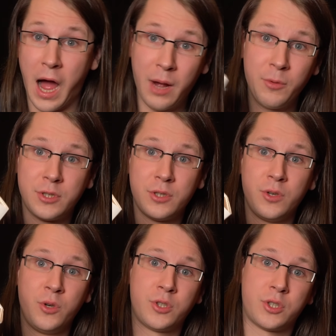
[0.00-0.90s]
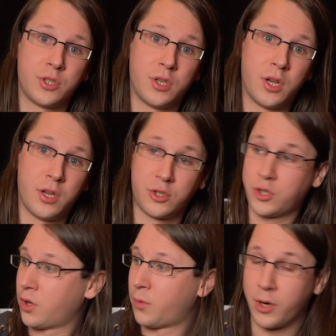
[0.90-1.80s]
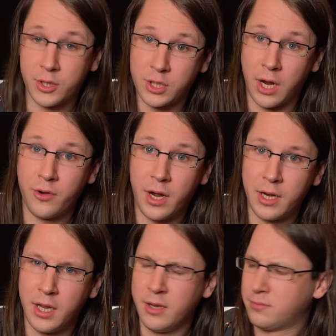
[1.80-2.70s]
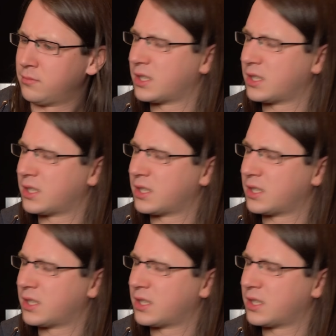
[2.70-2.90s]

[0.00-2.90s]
I would choose uh, Sound ID.